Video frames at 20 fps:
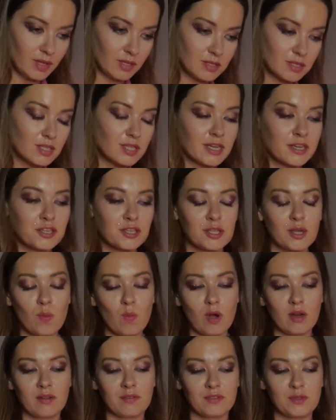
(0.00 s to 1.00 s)
this is actually
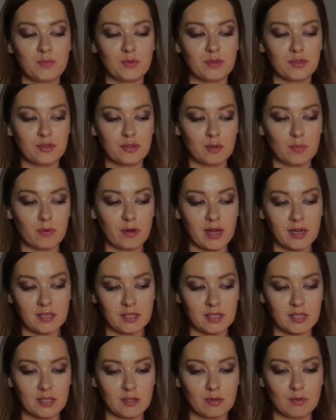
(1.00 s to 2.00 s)
one of spiritual
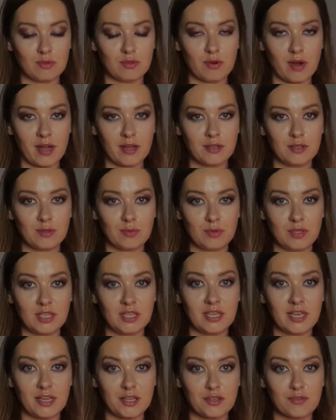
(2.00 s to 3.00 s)
practices to try to
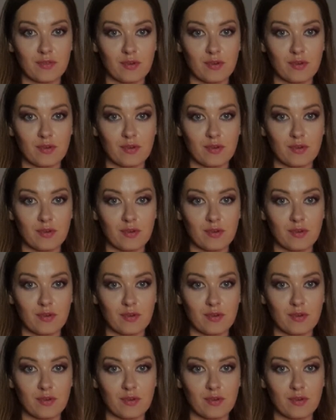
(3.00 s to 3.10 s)
detach